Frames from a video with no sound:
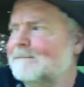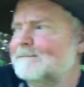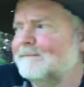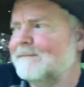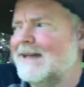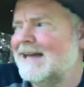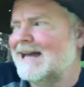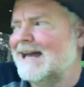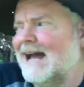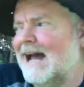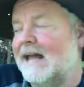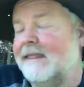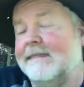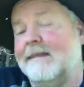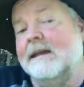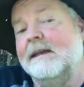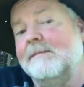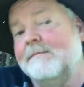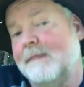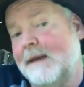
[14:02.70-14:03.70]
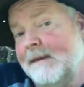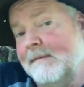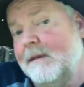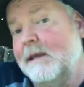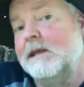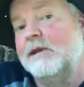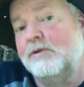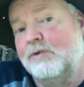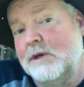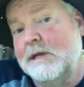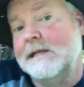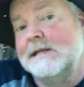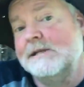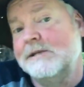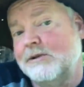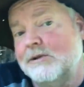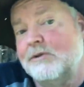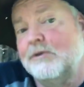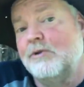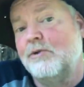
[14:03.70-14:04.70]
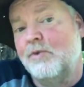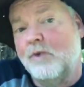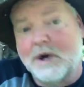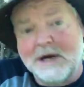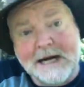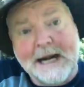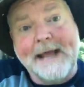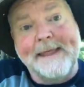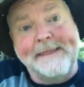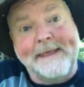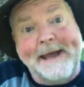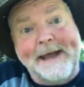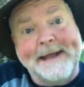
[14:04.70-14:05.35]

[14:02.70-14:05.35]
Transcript: I think maybe you need to work on that.